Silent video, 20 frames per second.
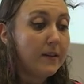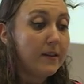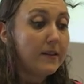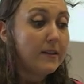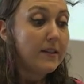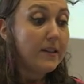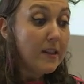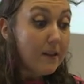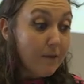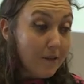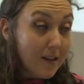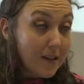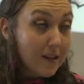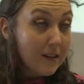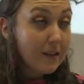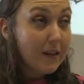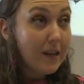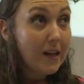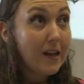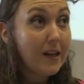
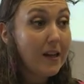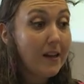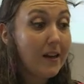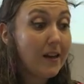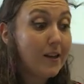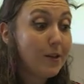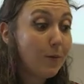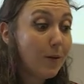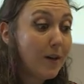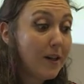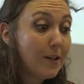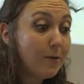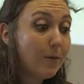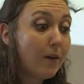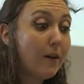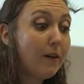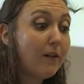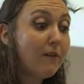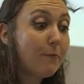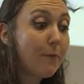Significantly, a
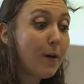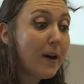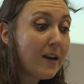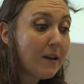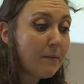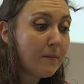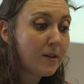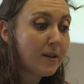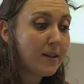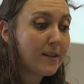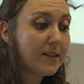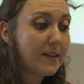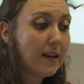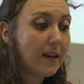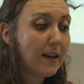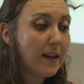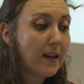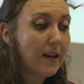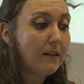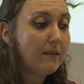2012 brain imaging
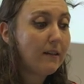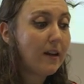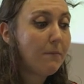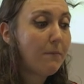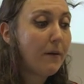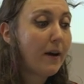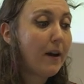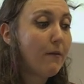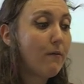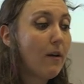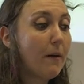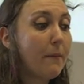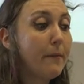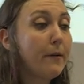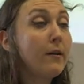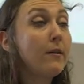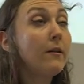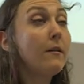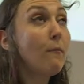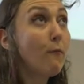study led by
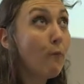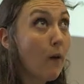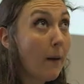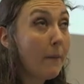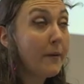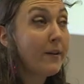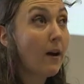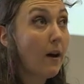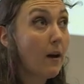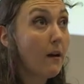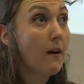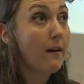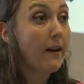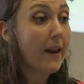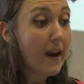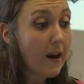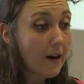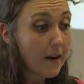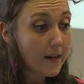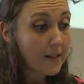Robin
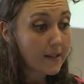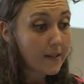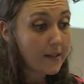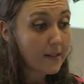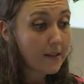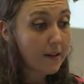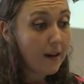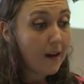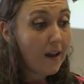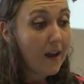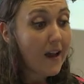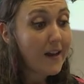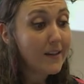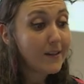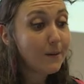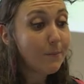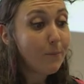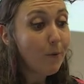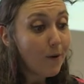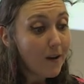Carhart-Harris has
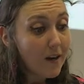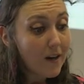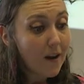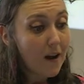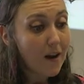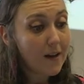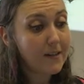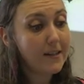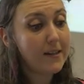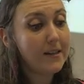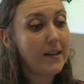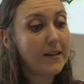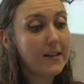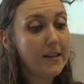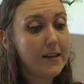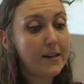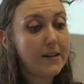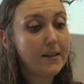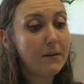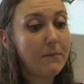supported Huxley's
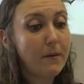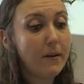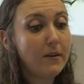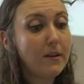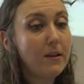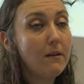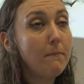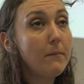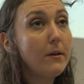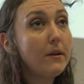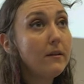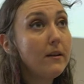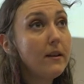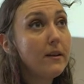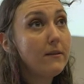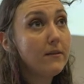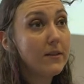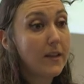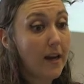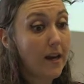ideas about the ability
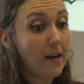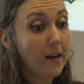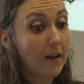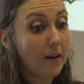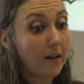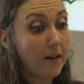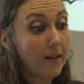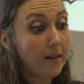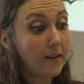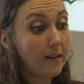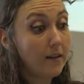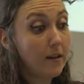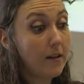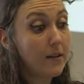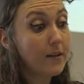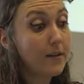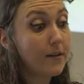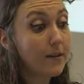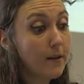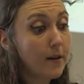of psychedelics
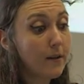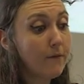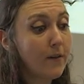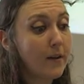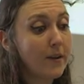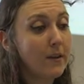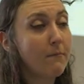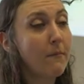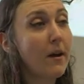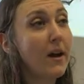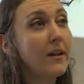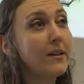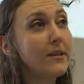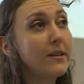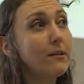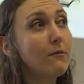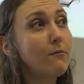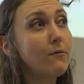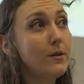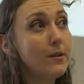to circumvent the
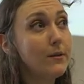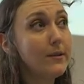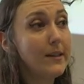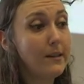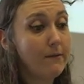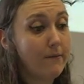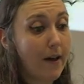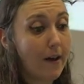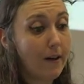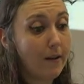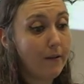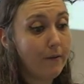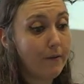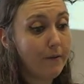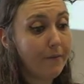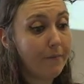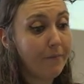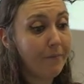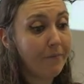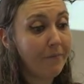mind's reducing valve.